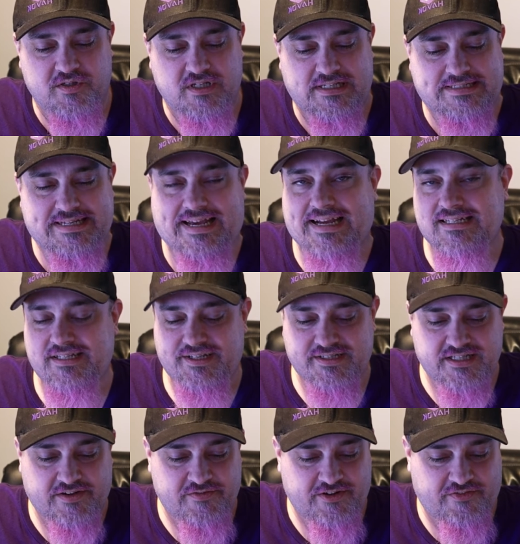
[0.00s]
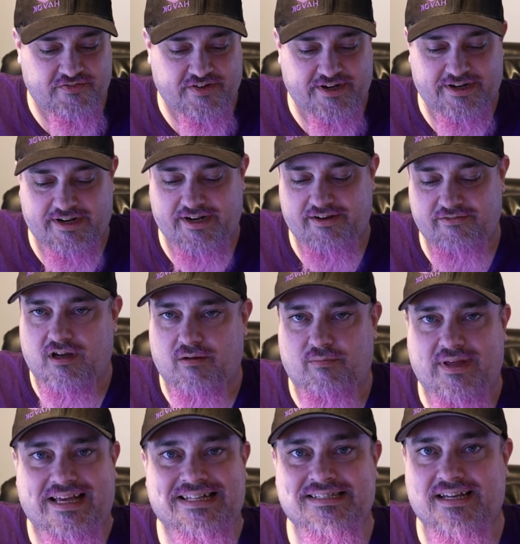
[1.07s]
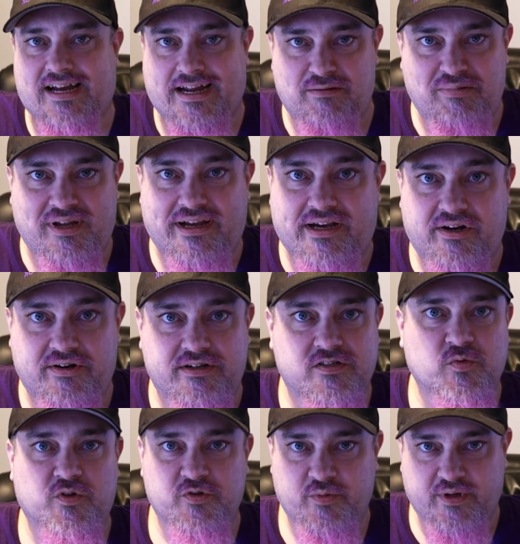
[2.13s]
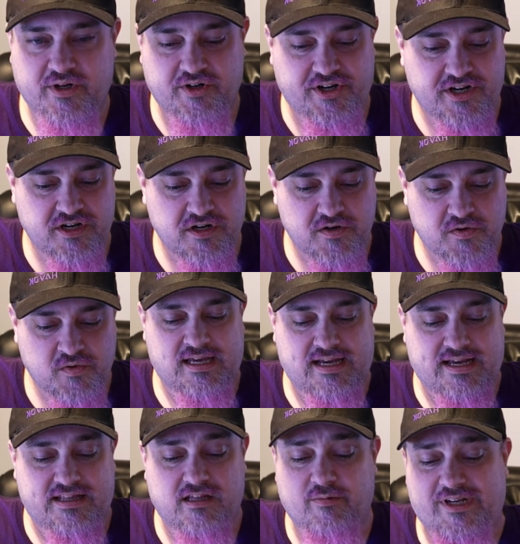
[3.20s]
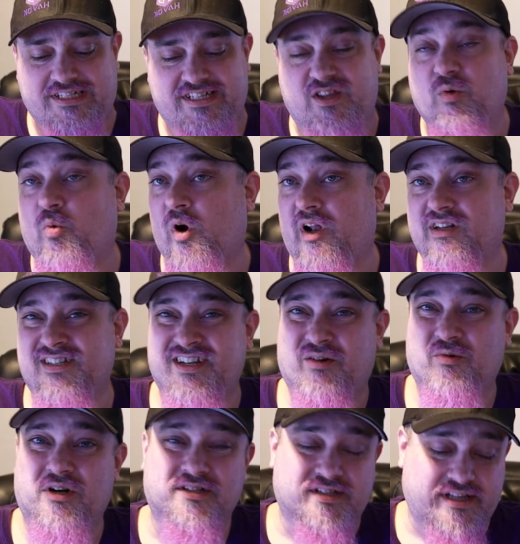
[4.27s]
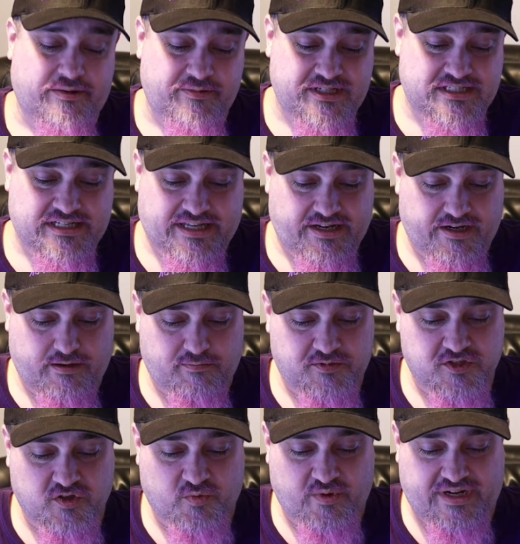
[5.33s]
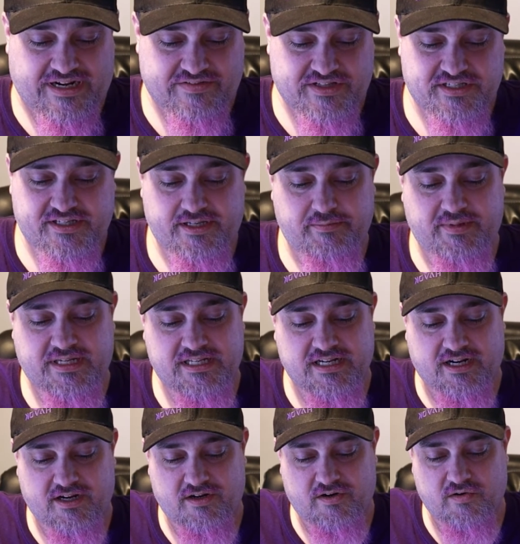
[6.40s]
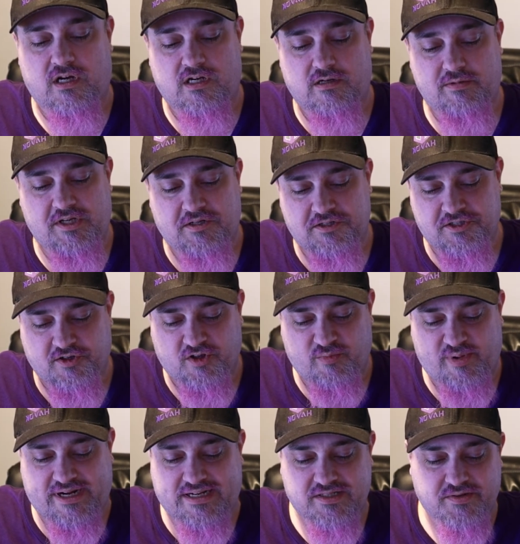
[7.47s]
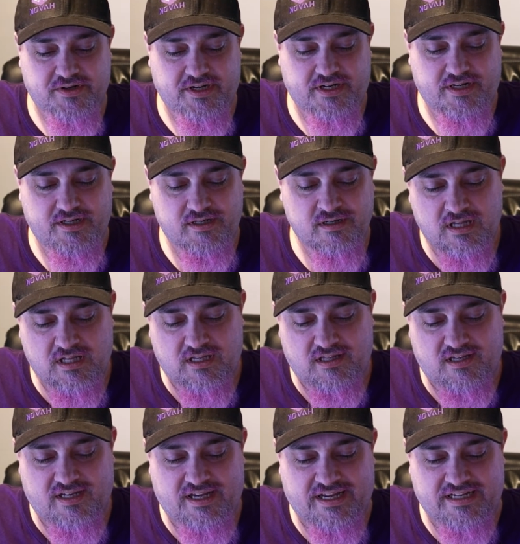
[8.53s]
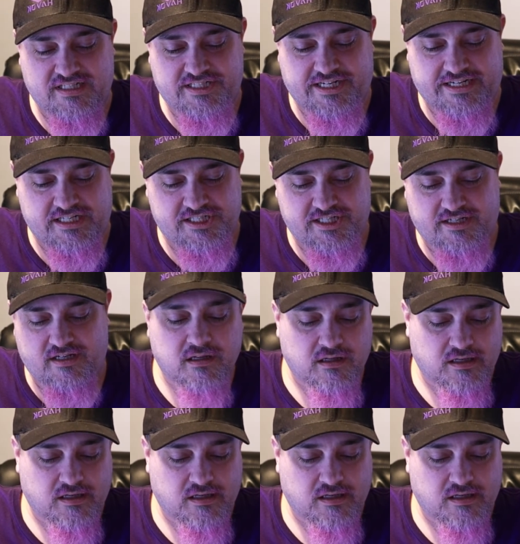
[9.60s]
it's the XE75, its IP address, which we already know. And then we can see the wireless networks that we set up. So we have the TP deco, um, you can show the password here. You can't change it.